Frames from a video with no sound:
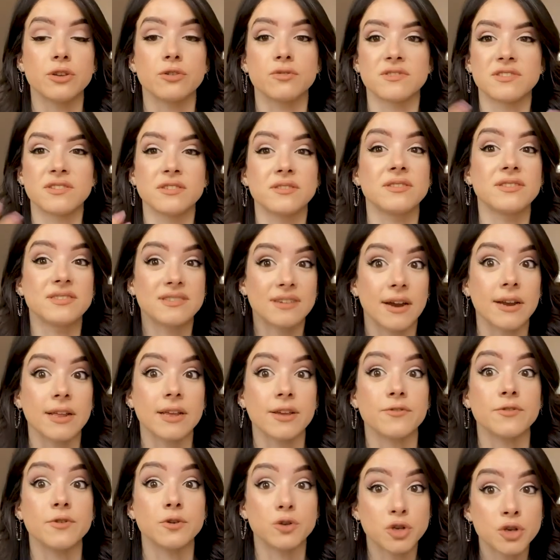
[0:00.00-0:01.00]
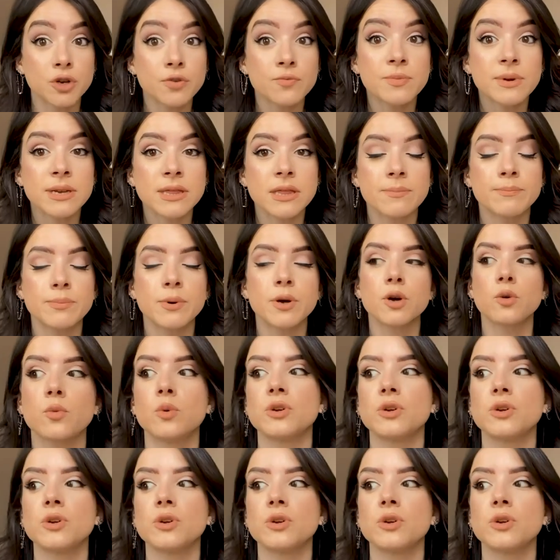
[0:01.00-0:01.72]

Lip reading: you're still deciding if you should read the book,